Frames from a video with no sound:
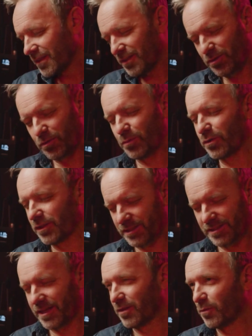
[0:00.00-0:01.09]
you really
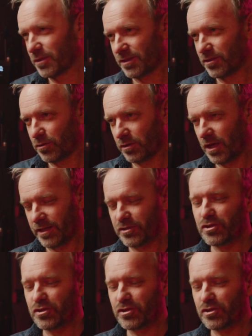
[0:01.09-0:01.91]
could tell it wasn't your line.